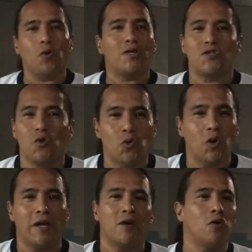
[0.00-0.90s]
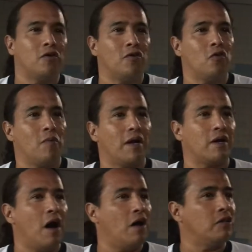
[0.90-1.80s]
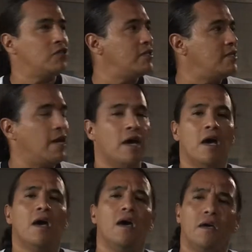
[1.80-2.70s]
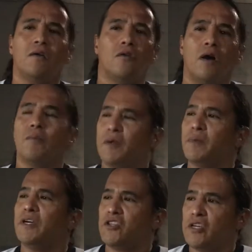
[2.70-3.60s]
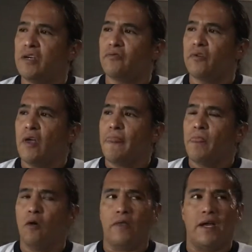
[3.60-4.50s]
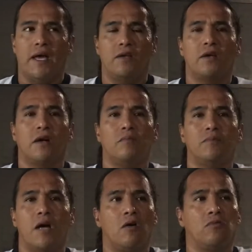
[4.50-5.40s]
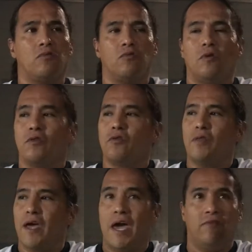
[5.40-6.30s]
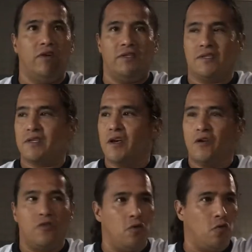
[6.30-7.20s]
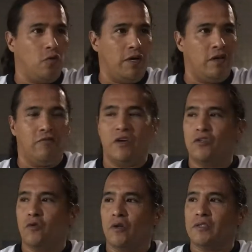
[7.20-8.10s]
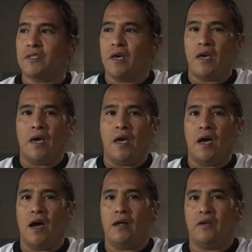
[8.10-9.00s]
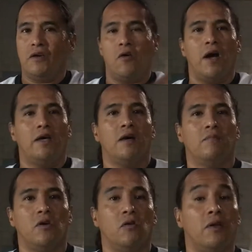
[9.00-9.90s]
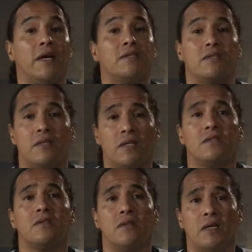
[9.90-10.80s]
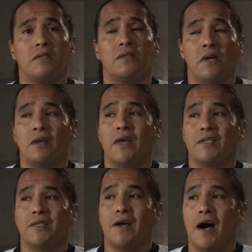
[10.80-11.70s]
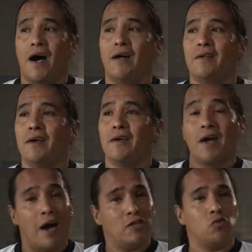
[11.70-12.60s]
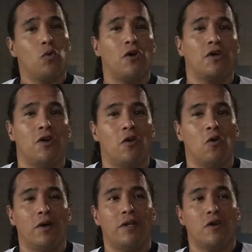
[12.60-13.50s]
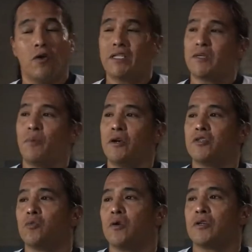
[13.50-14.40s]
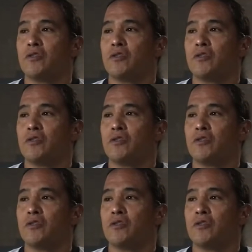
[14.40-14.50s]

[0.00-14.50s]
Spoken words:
go to school, I didn't go to my college and say, hey, I'm going to be a chief. No, that had to come down through the heavens, through individuals, and here I am, and that's God's work, and the Great Spirit's work.